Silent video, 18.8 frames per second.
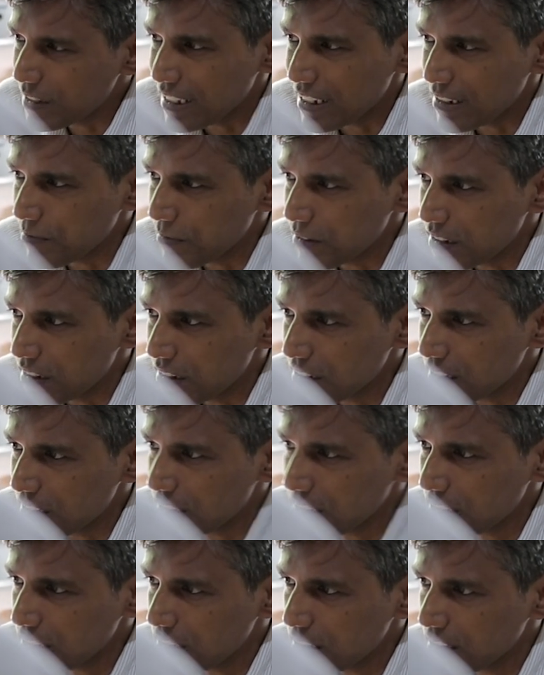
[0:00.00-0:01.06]
You know, everybody
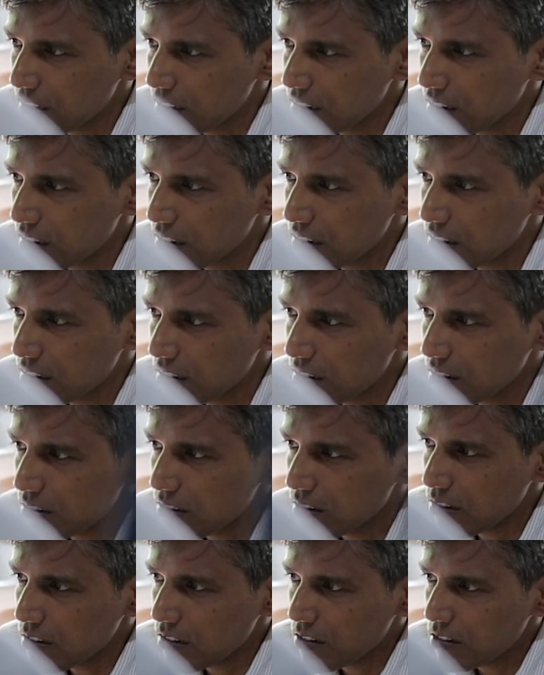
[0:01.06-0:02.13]
gets on their toes and
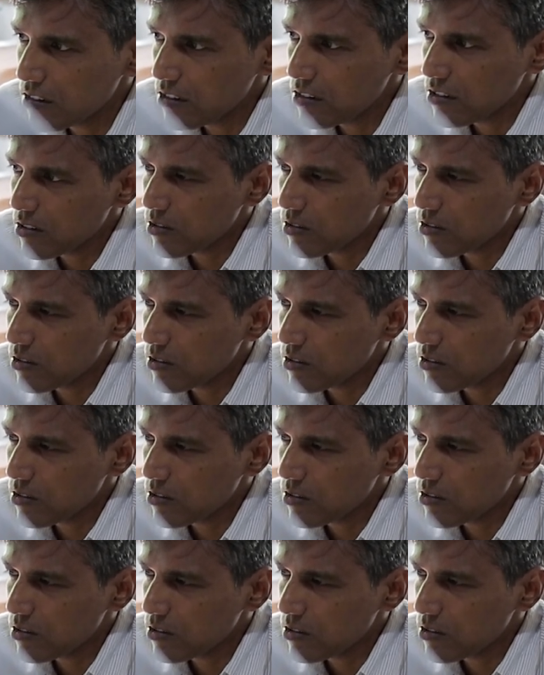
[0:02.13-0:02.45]
tries to fix